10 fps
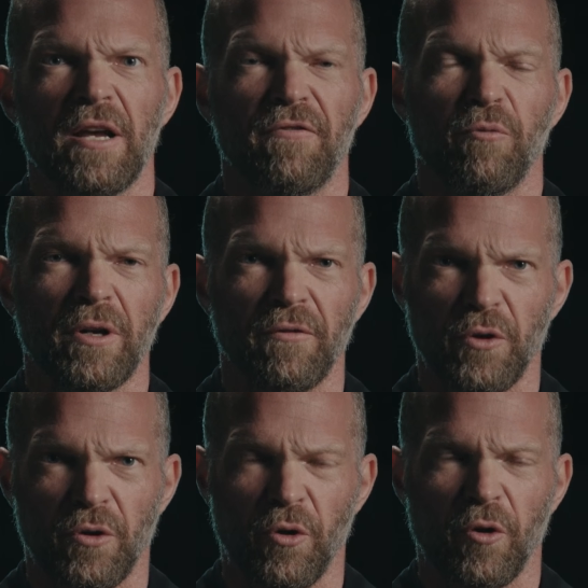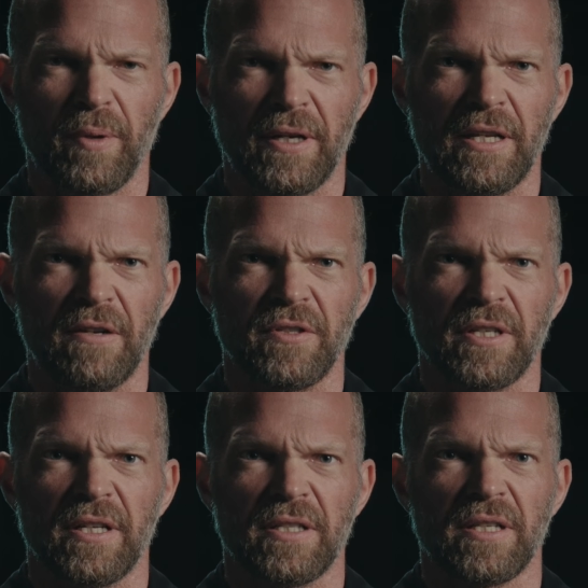if one of your core beliefs
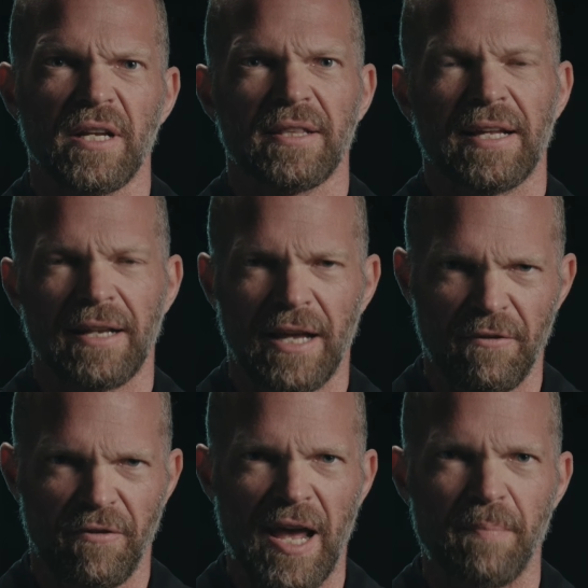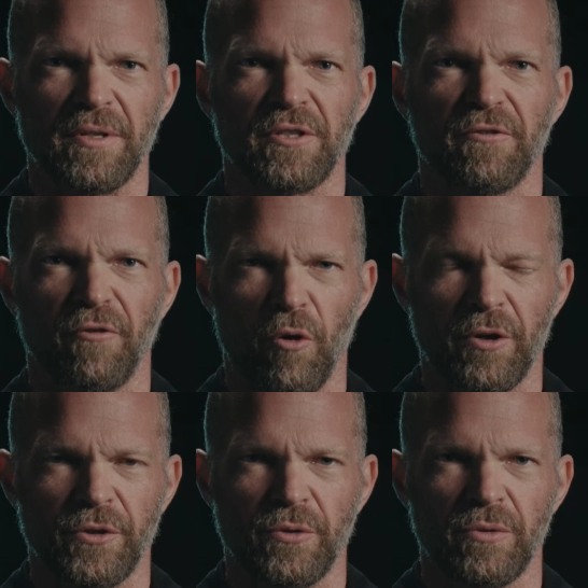is that life happens for
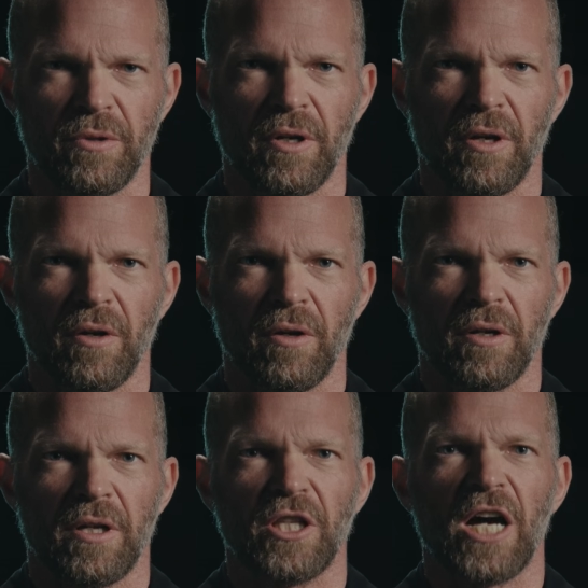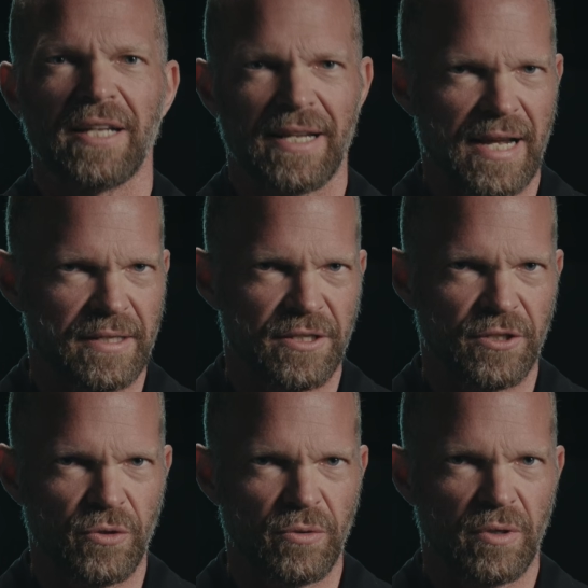you, not against
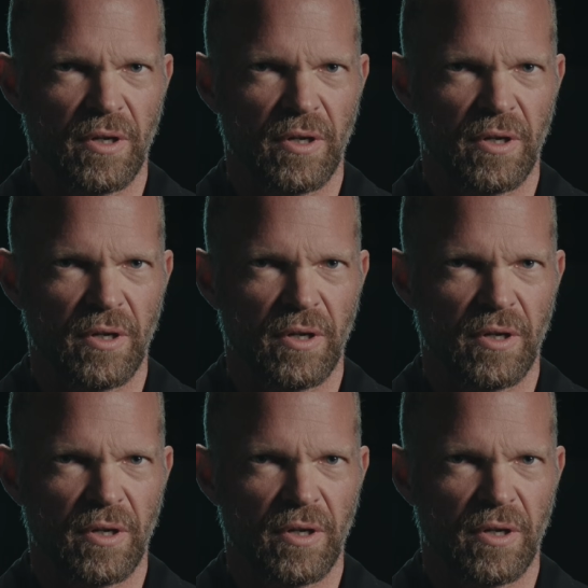you,